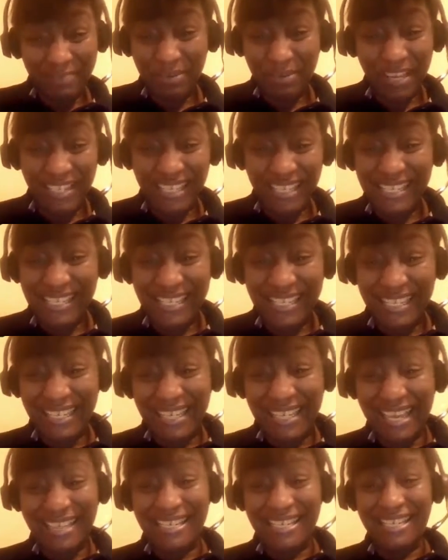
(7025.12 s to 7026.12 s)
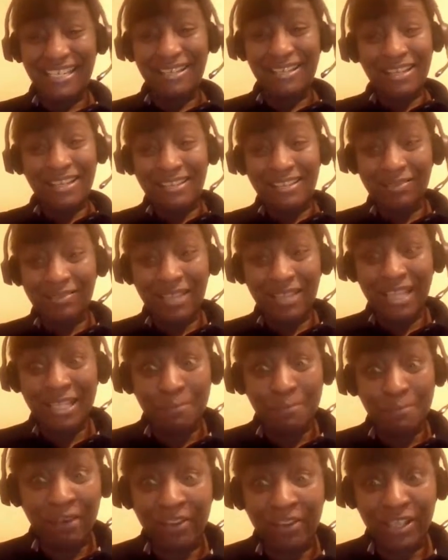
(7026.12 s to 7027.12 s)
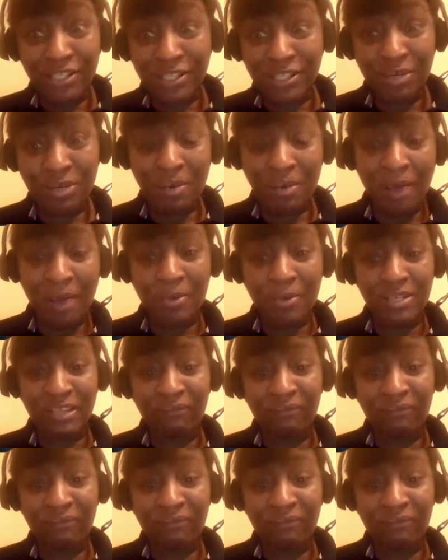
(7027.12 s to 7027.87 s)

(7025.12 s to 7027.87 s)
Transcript: because I didn't get to experienced two hours.